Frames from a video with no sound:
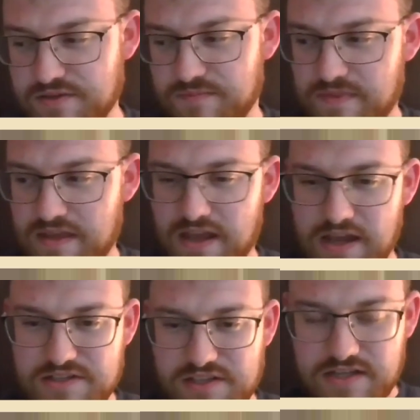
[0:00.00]
so.
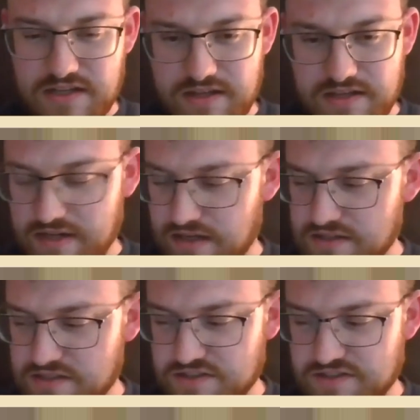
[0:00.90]
I'd
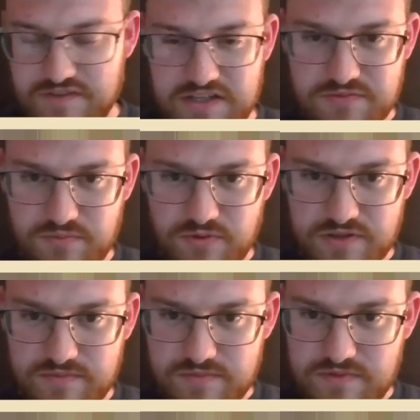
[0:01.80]
like to just finish with
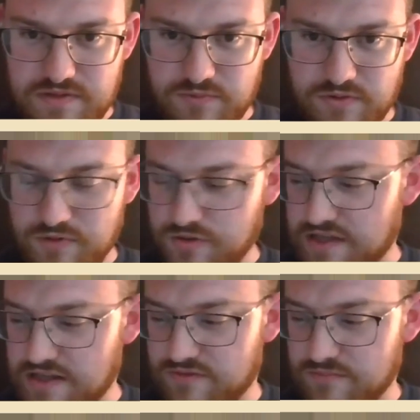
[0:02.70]
one more
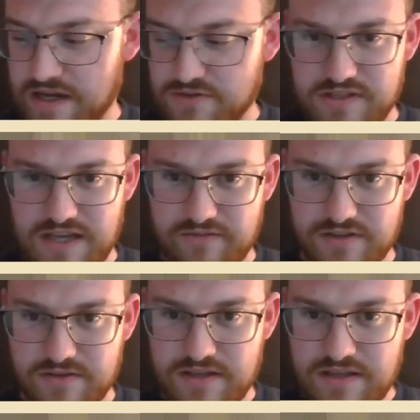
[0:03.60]
thing from Patrick
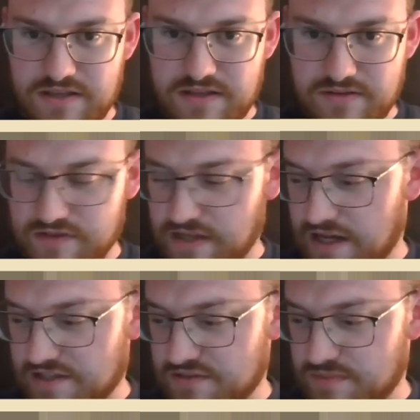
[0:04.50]
Kavanagh for the
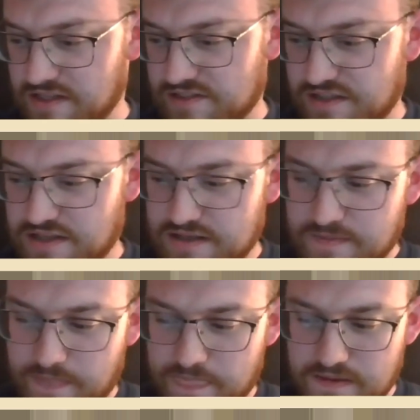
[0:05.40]
last 2 minutes.
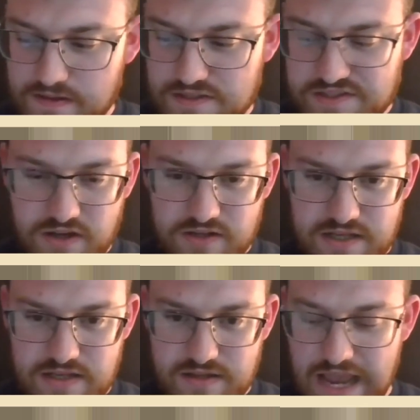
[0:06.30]
It's called
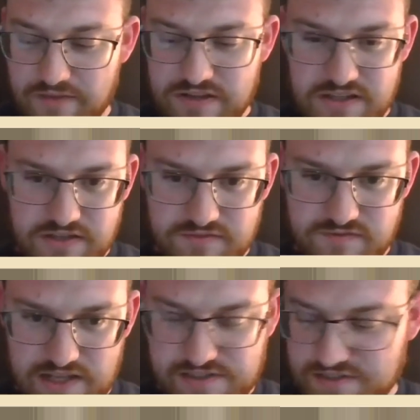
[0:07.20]
Having
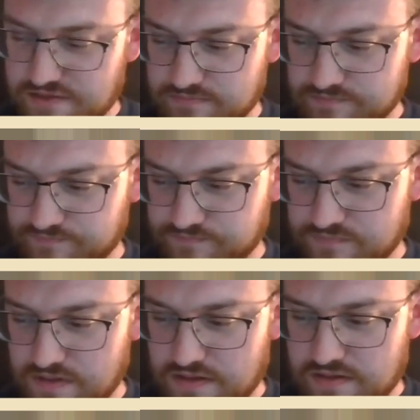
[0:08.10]
Confessed.
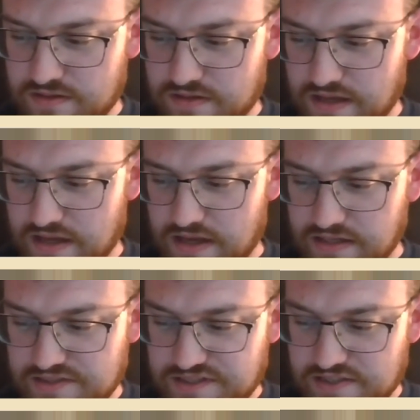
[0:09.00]

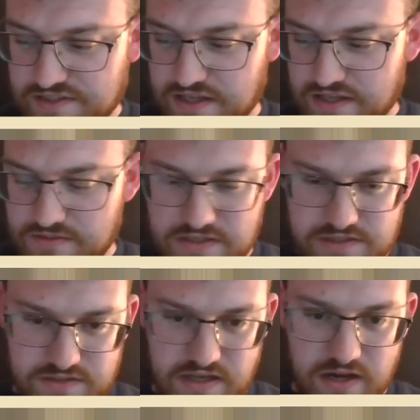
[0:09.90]
And he says,
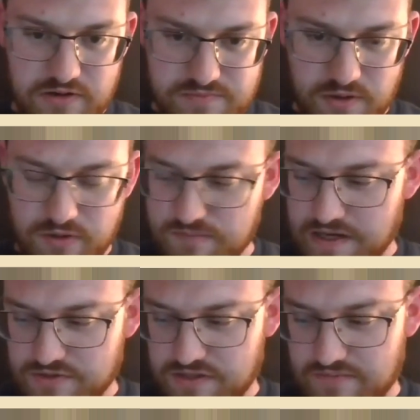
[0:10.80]
the Irish poet
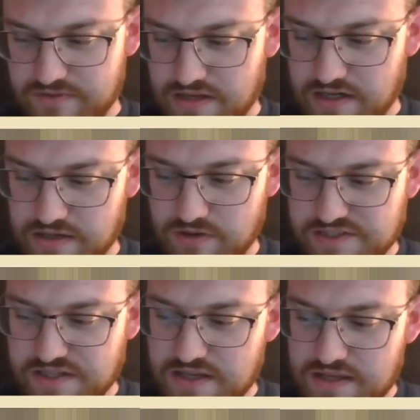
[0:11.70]
Patrick Kavanagh, and he
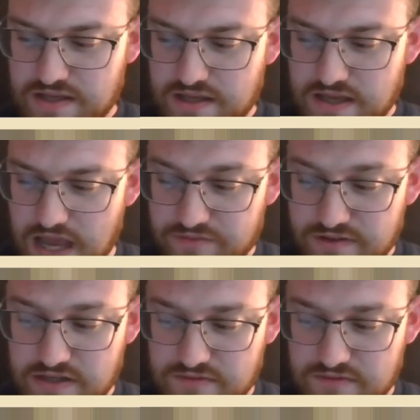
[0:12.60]
writes, having